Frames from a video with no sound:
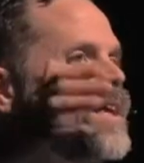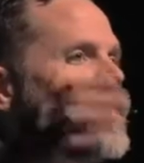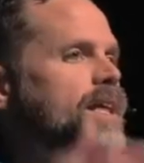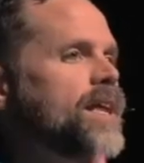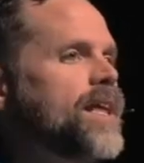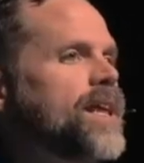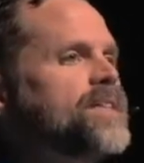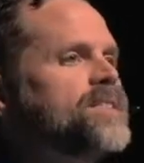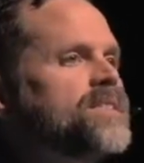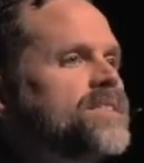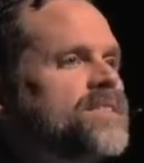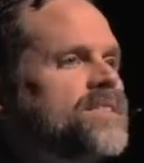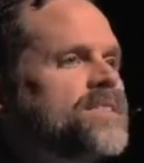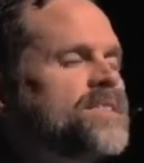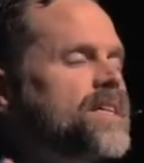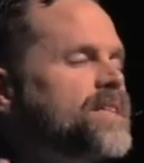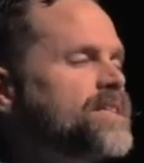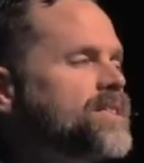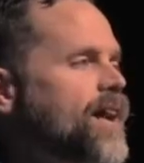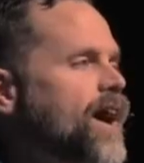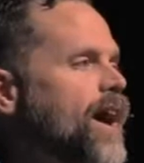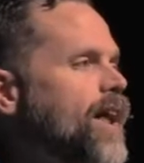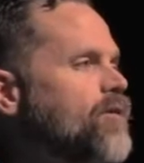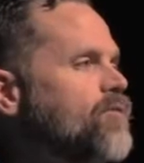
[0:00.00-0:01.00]
in essence,
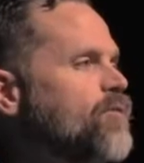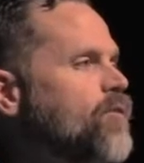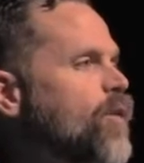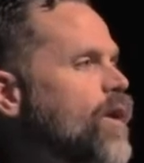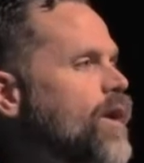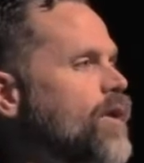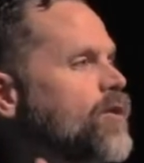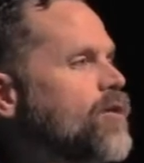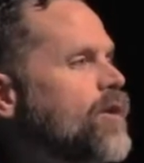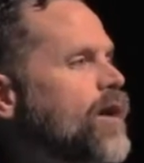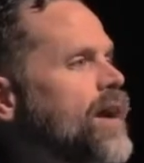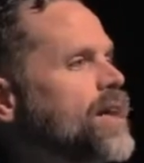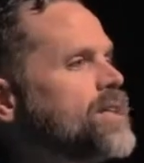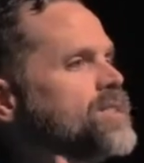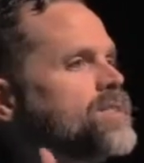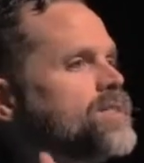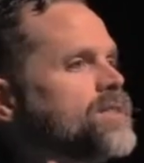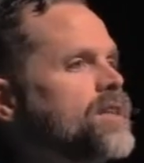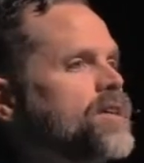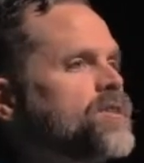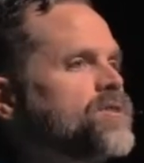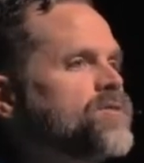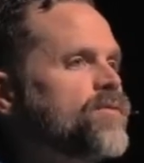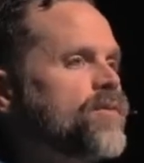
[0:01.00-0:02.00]
that's kind of what
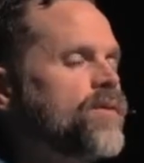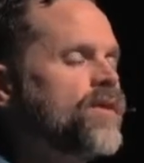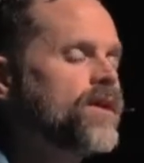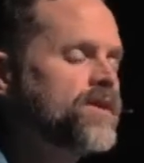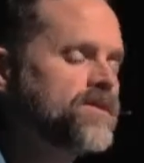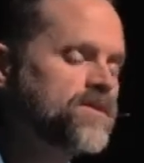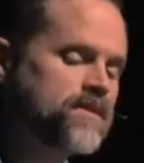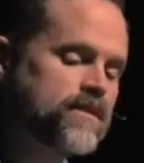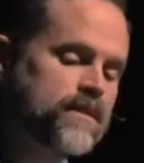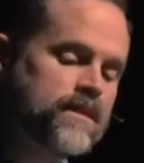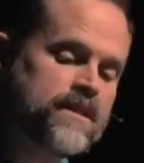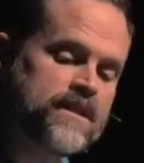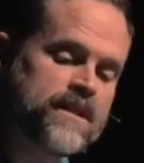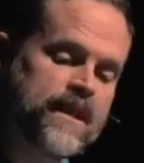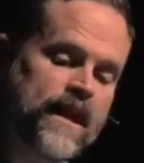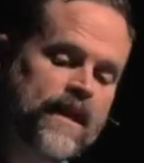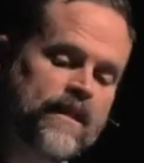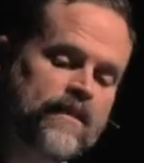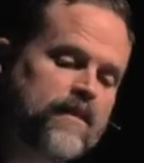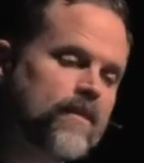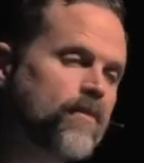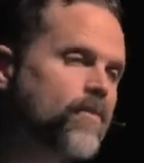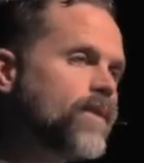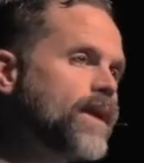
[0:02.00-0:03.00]
Christ does for us the
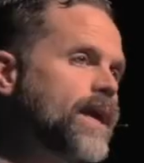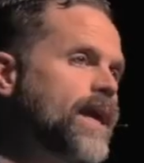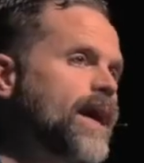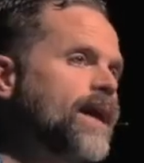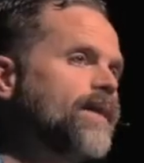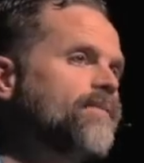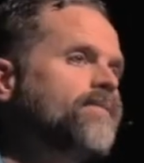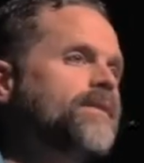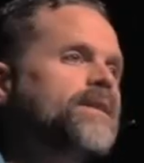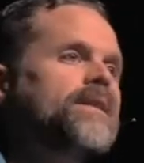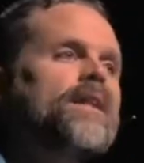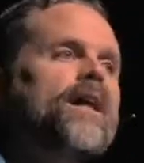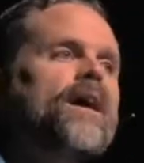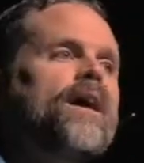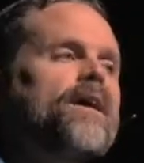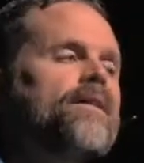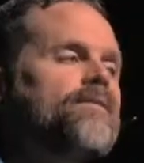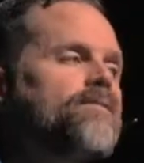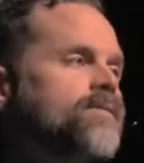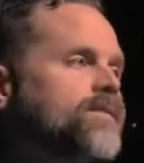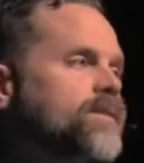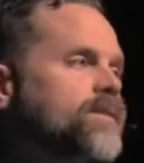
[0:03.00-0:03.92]
debt that we have in life,